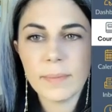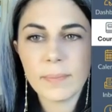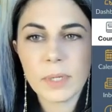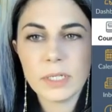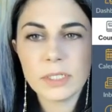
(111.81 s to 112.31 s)
I'm
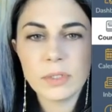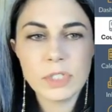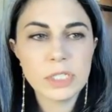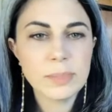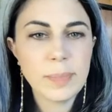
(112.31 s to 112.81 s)
gonna
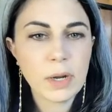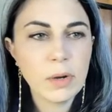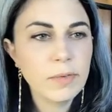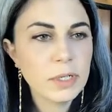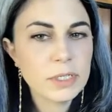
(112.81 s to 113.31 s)
scooch this back
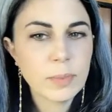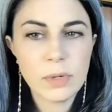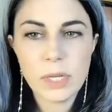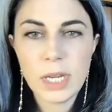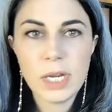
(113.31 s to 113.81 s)
over because we
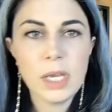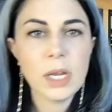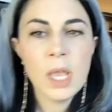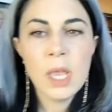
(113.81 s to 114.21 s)
don't need it.